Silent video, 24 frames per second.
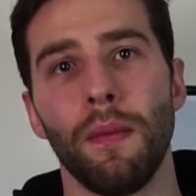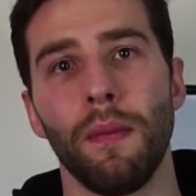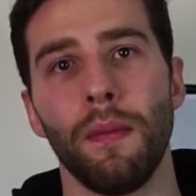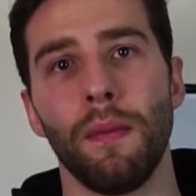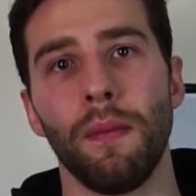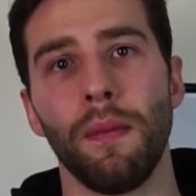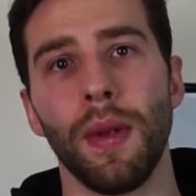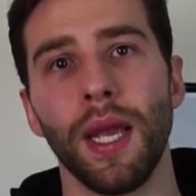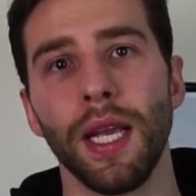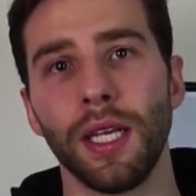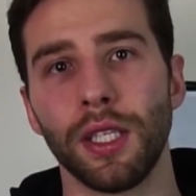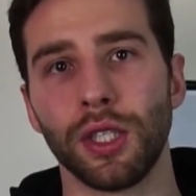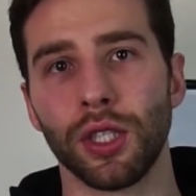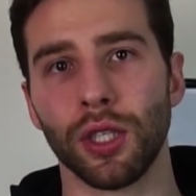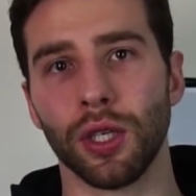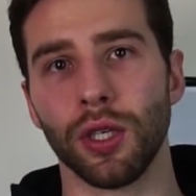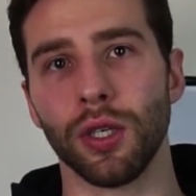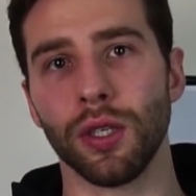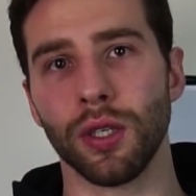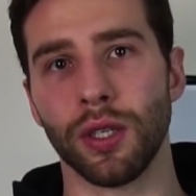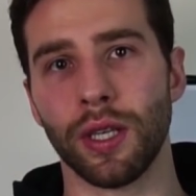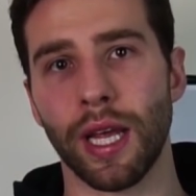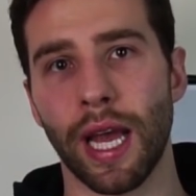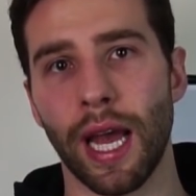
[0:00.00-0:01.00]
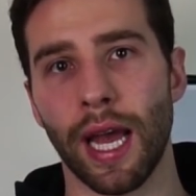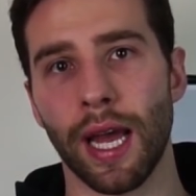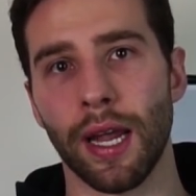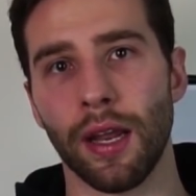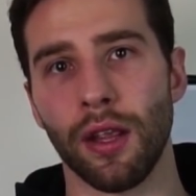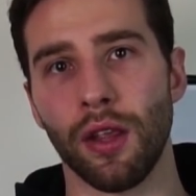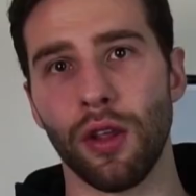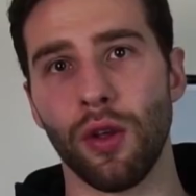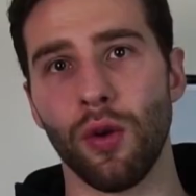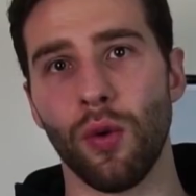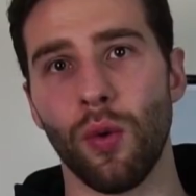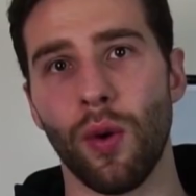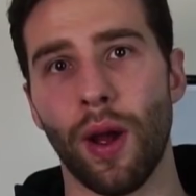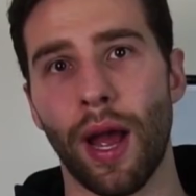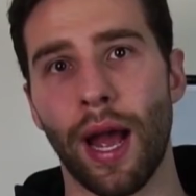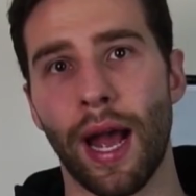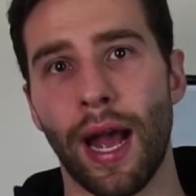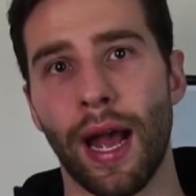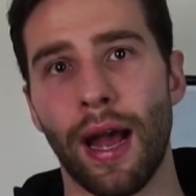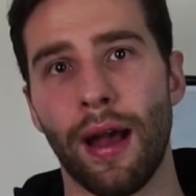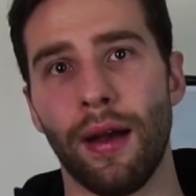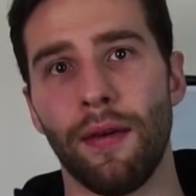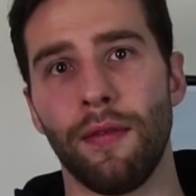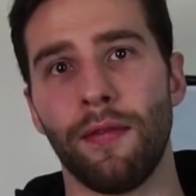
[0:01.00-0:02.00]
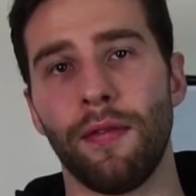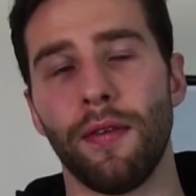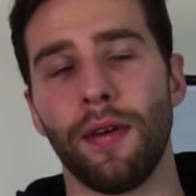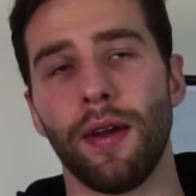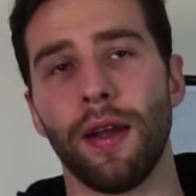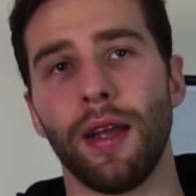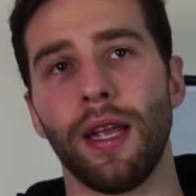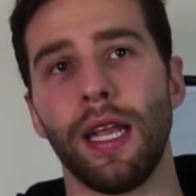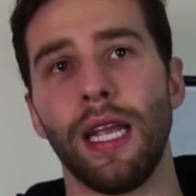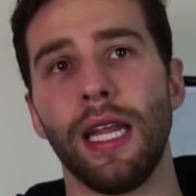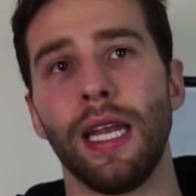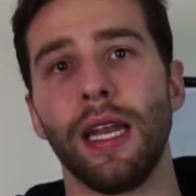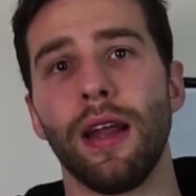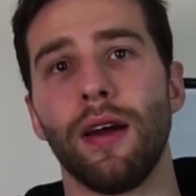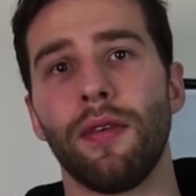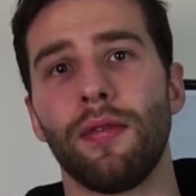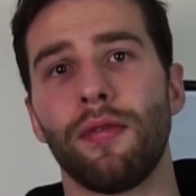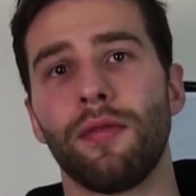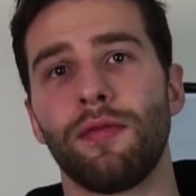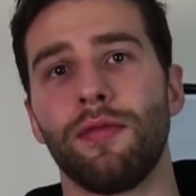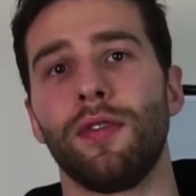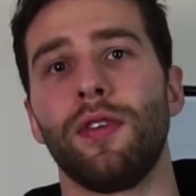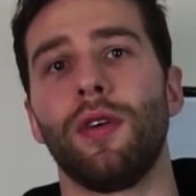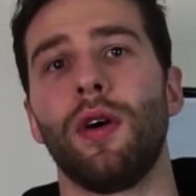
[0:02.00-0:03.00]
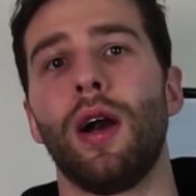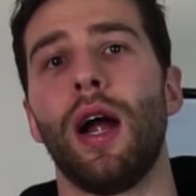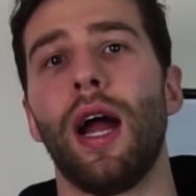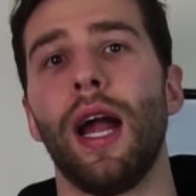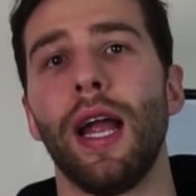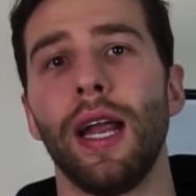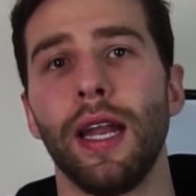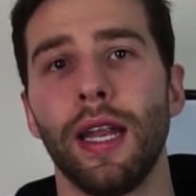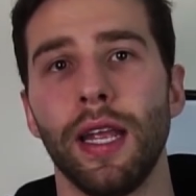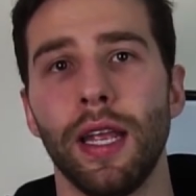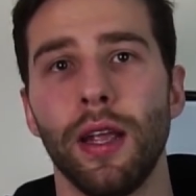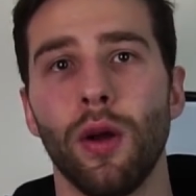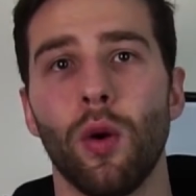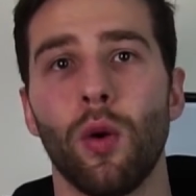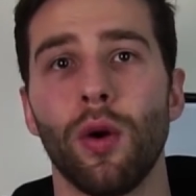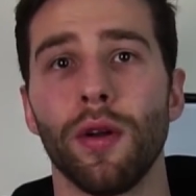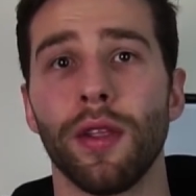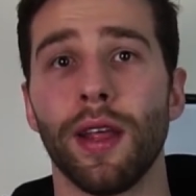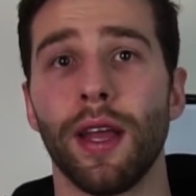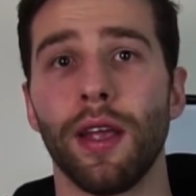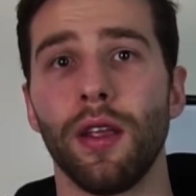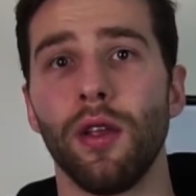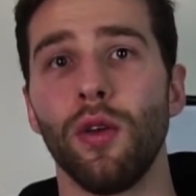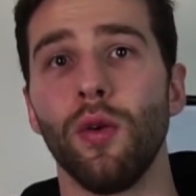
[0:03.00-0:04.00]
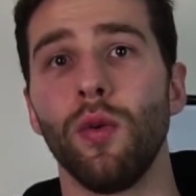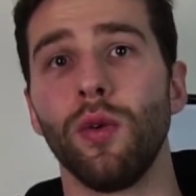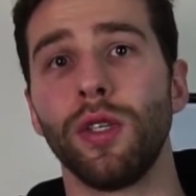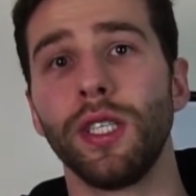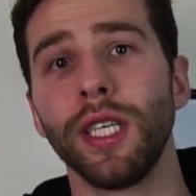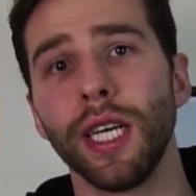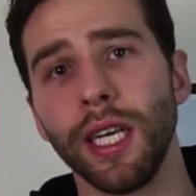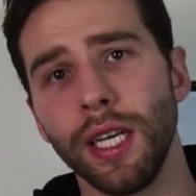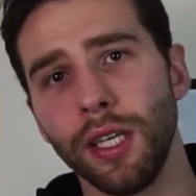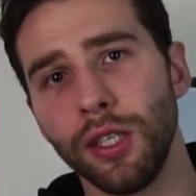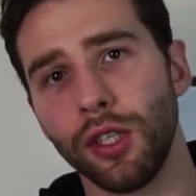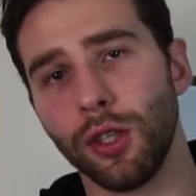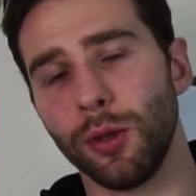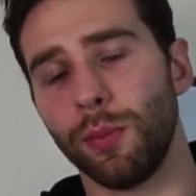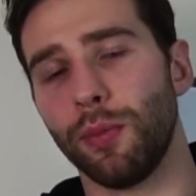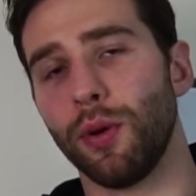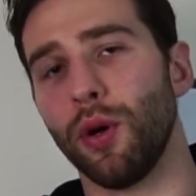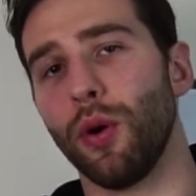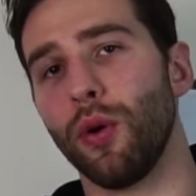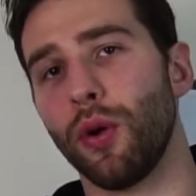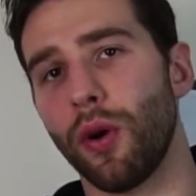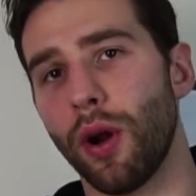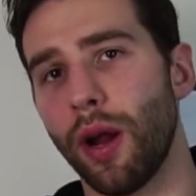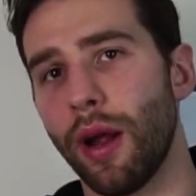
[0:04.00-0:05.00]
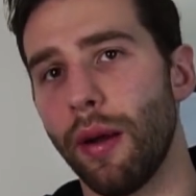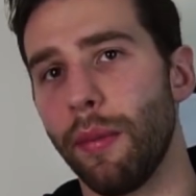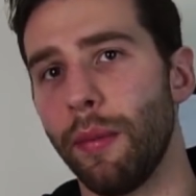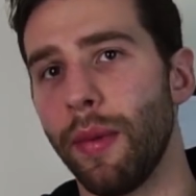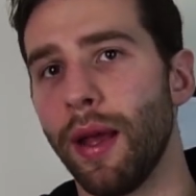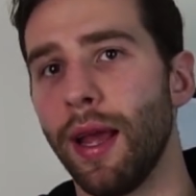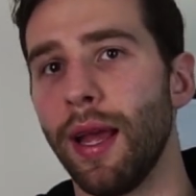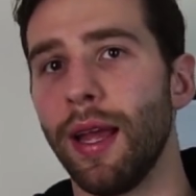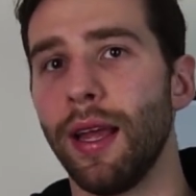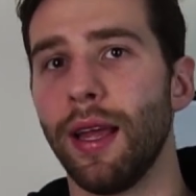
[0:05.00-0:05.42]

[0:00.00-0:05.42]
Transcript: make sure that you have enough variety, or that you change your program